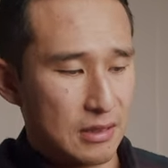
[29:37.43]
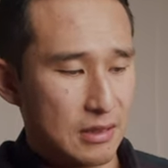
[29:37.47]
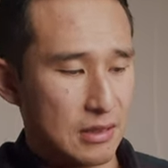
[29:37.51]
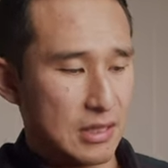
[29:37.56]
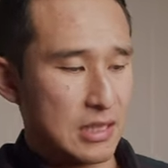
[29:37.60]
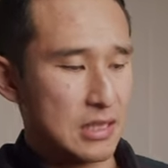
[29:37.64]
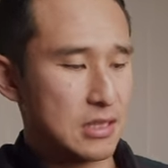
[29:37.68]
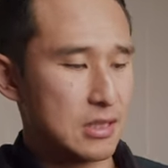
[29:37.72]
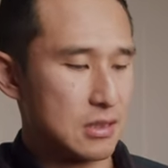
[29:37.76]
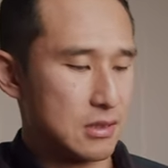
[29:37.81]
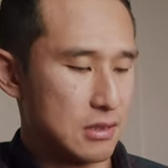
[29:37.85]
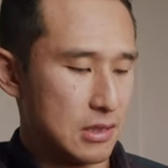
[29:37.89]

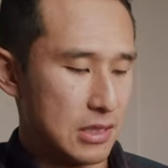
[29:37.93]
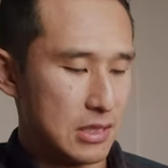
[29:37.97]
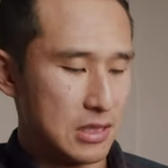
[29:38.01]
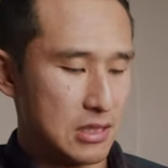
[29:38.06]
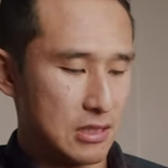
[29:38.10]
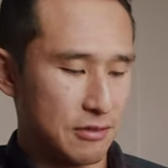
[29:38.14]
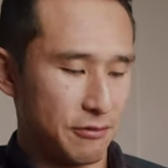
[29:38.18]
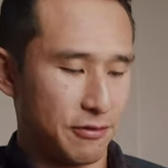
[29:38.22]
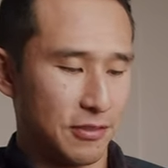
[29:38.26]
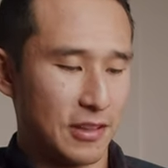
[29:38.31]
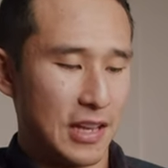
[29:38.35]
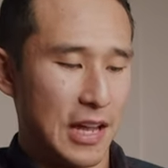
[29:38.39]
This,
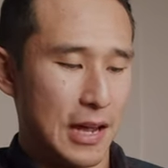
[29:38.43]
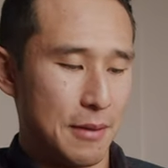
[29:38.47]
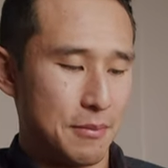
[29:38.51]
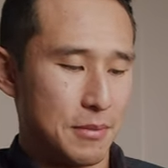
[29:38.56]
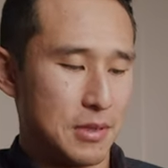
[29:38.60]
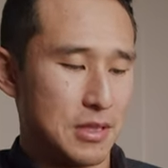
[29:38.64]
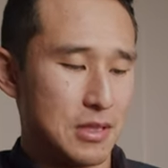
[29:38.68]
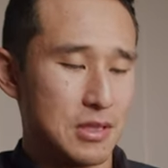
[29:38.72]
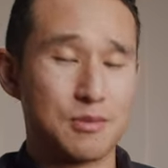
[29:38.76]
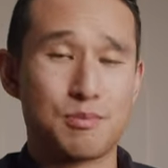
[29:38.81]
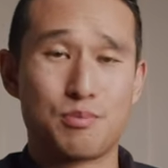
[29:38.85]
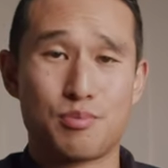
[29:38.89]
this
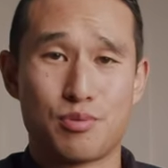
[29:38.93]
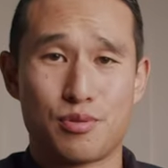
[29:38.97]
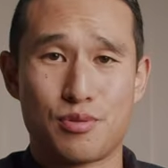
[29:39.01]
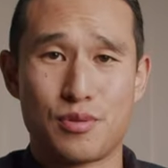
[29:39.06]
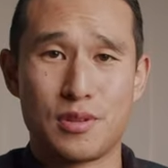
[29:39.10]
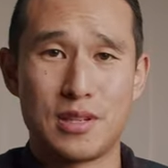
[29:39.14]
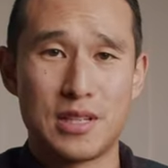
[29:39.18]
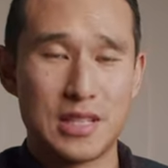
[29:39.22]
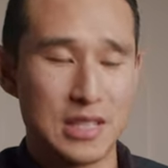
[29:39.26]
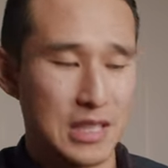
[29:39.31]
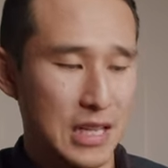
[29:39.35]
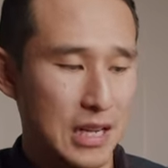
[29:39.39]
flap is
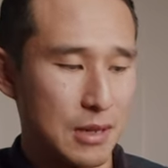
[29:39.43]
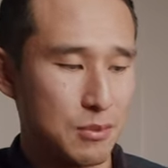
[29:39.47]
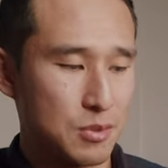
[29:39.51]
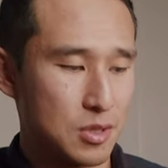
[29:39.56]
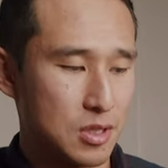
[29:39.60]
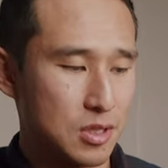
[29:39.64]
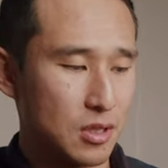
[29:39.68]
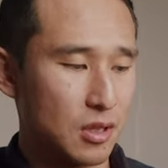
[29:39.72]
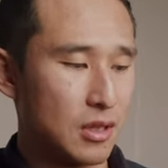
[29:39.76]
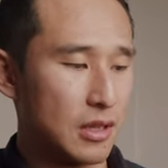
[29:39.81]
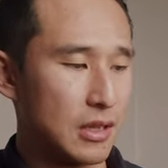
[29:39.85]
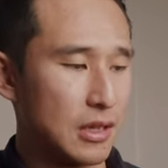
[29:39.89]
pretty damn
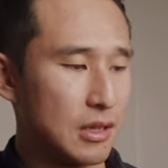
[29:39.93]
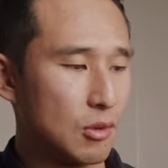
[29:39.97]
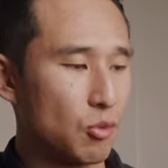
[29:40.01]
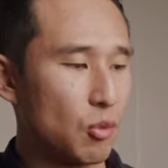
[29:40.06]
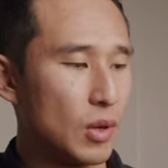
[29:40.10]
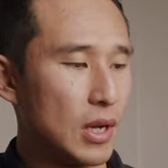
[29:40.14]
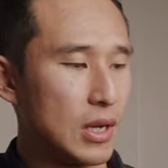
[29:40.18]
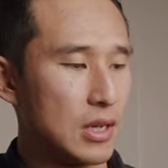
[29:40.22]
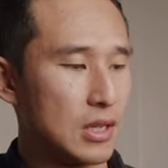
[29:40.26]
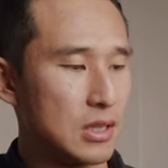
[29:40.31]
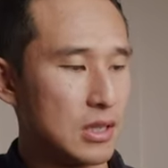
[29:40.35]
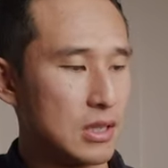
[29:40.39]
solid and
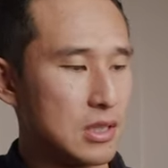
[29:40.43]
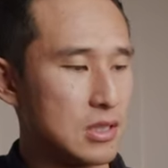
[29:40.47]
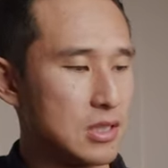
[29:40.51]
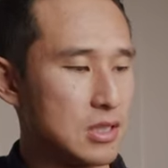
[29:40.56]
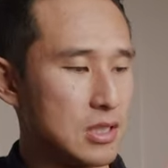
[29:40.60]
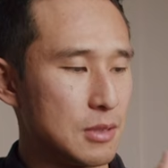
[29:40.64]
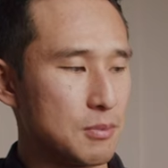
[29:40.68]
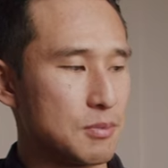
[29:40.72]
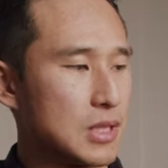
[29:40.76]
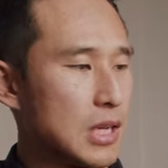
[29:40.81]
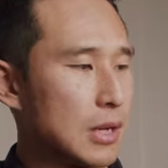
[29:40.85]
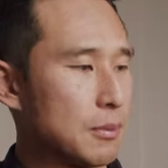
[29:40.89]
when it is
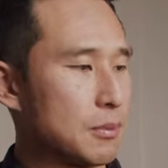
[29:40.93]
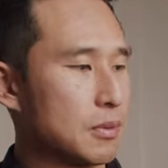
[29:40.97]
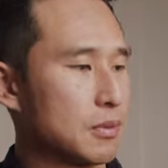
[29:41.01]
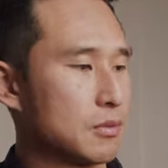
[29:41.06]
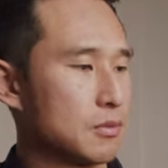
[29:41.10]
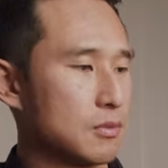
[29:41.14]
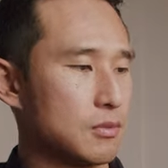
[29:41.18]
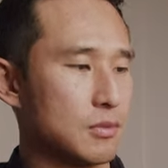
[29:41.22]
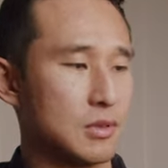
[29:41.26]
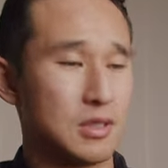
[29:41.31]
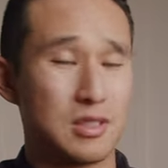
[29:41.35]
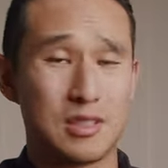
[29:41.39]
zipped up,
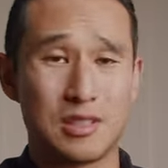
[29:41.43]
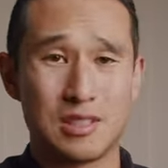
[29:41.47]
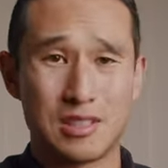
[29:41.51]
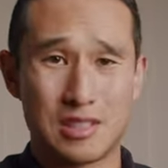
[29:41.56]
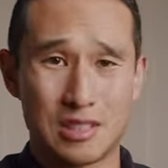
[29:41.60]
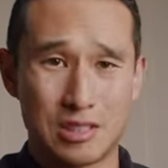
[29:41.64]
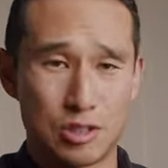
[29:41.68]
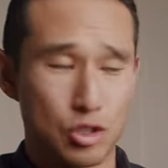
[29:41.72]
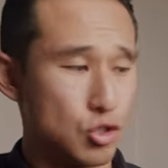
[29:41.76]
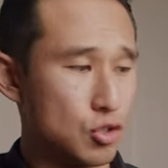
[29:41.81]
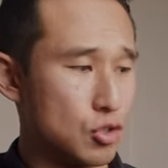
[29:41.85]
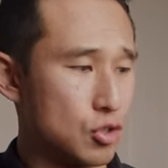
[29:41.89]
which is
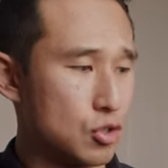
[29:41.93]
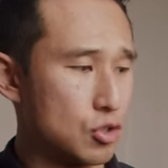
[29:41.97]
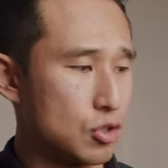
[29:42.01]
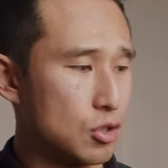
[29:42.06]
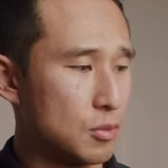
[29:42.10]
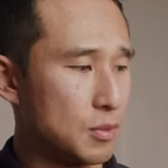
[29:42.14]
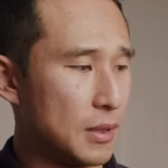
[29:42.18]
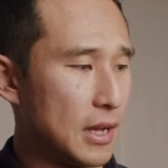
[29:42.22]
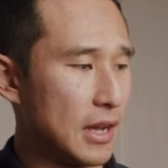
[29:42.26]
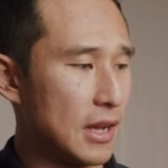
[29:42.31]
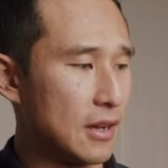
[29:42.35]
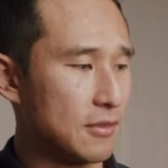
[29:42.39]
a
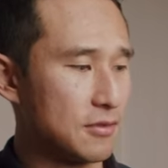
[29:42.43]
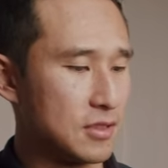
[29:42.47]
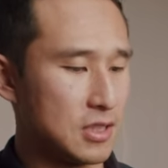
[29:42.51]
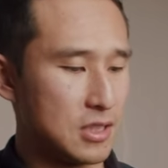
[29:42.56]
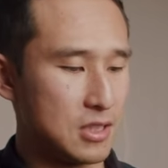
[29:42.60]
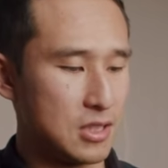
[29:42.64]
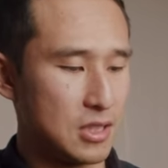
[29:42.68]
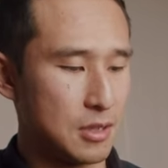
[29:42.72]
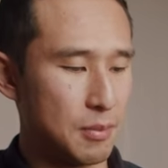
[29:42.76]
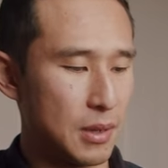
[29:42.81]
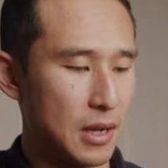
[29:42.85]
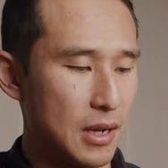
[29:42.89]
super hefty
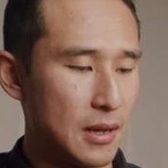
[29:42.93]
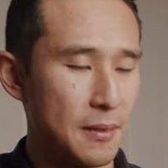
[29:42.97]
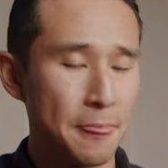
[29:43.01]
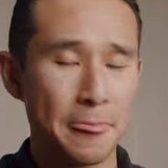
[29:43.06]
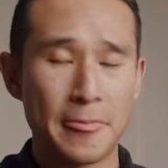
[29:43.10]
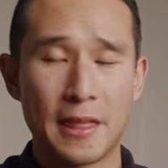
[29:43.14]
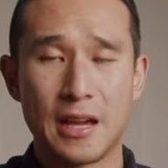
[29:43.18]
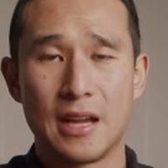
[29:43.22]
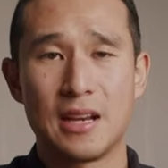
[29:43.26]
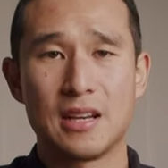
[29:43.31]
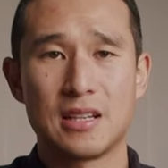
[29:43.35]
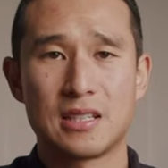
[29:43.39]
zipper
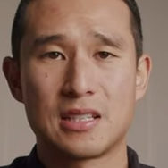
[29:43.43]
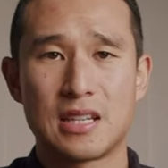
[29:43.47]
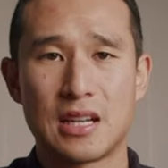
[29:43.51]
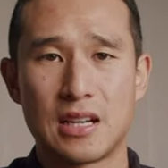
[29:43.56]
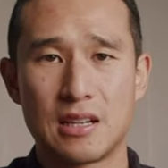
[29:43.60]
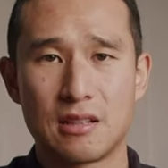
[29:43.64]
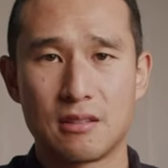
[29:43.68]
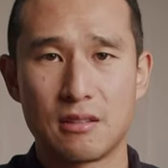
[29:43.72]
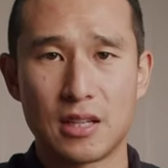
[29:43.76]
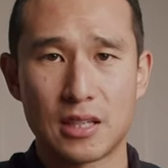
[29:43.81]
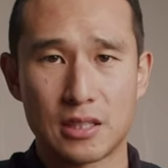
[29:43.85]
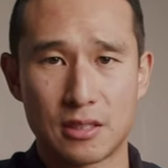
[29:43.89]
and
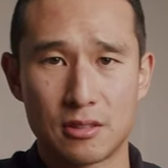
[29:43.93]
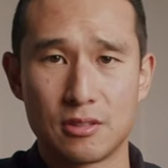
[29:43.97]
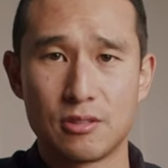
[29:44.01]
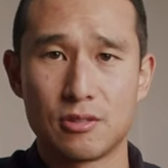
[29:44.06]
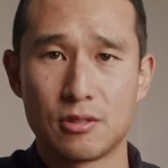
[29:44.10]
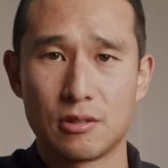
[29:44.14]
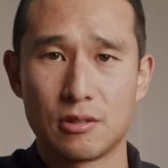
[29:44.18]
attached like